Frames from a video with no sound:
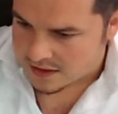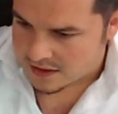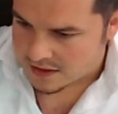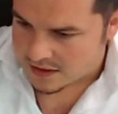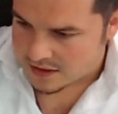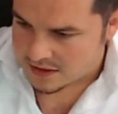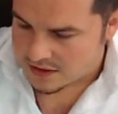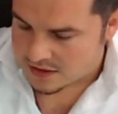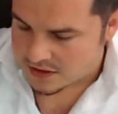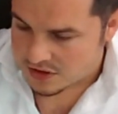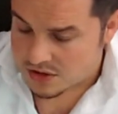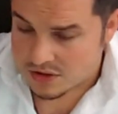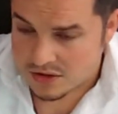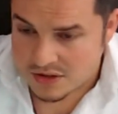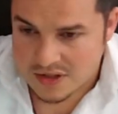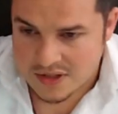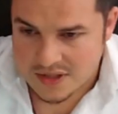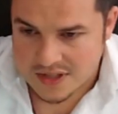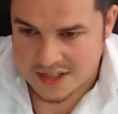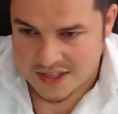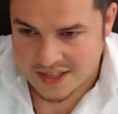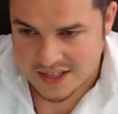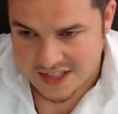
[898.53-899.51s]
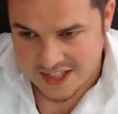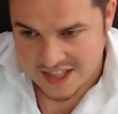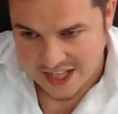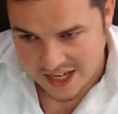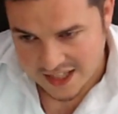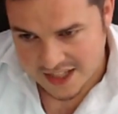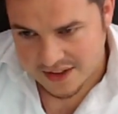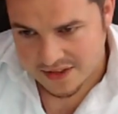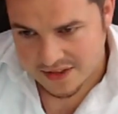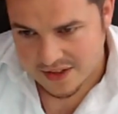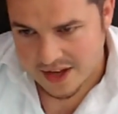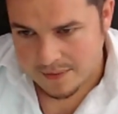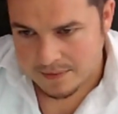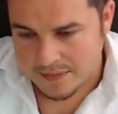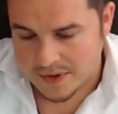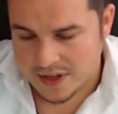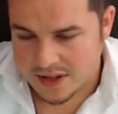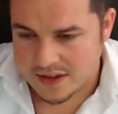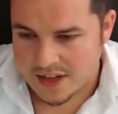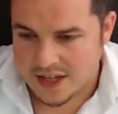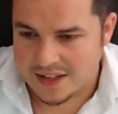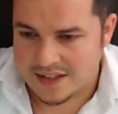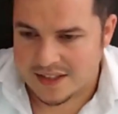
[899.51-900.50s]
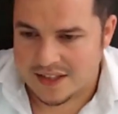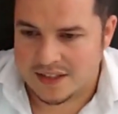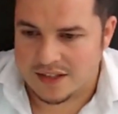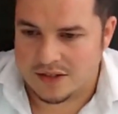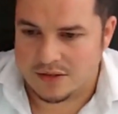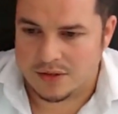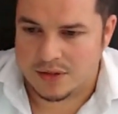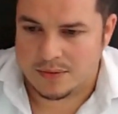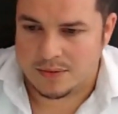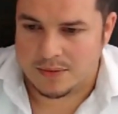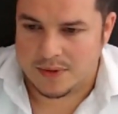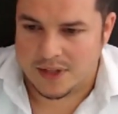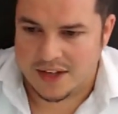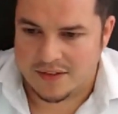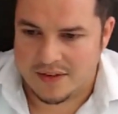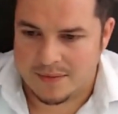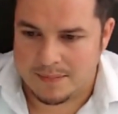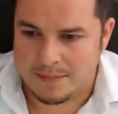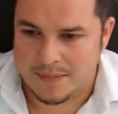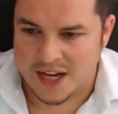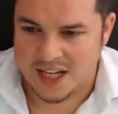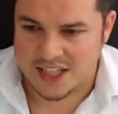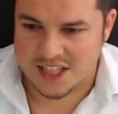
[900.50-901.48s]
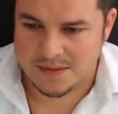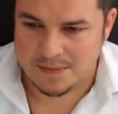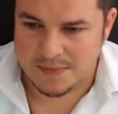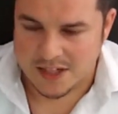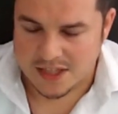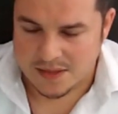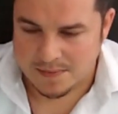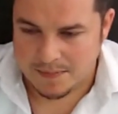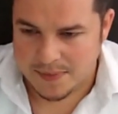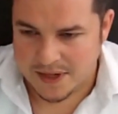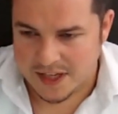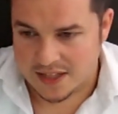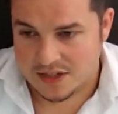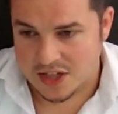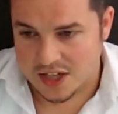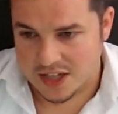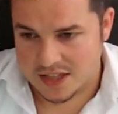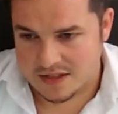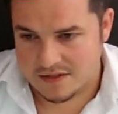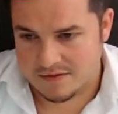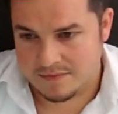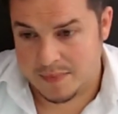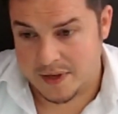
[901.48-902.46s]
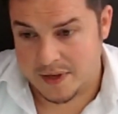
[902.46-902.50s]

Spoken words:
you should study them, and then, you know, you will have a much better chance of being